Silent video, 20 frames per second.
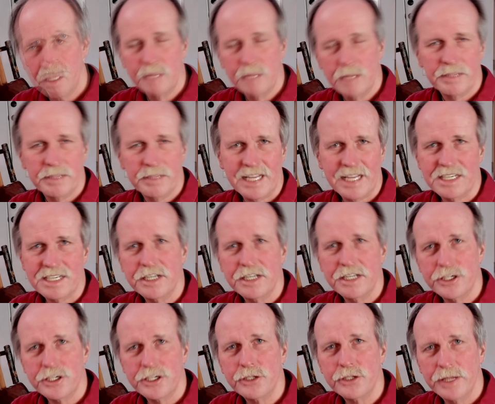But that's an
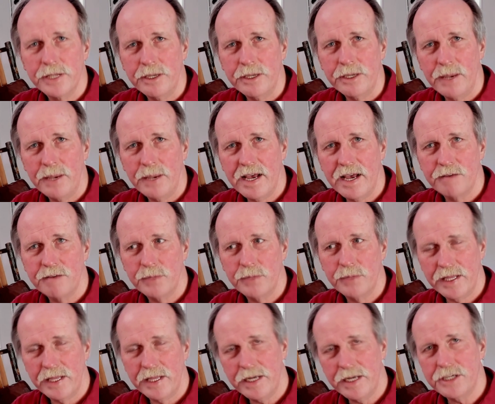issue that you have with
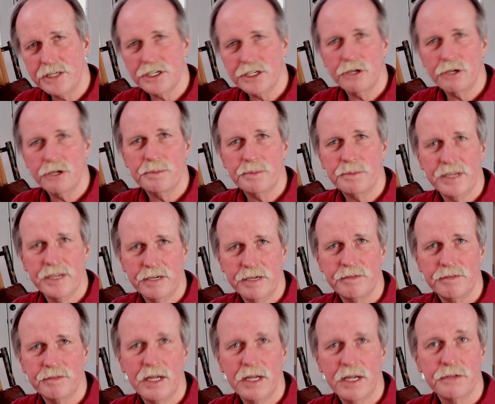any scope that
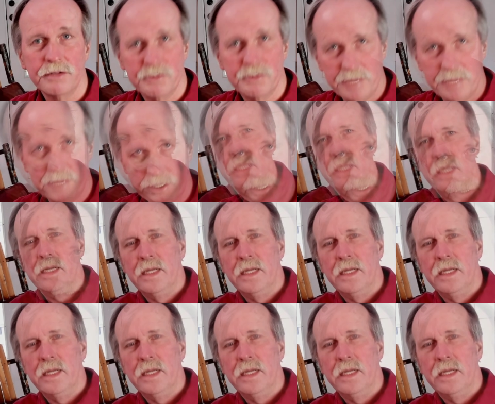involves mirrors.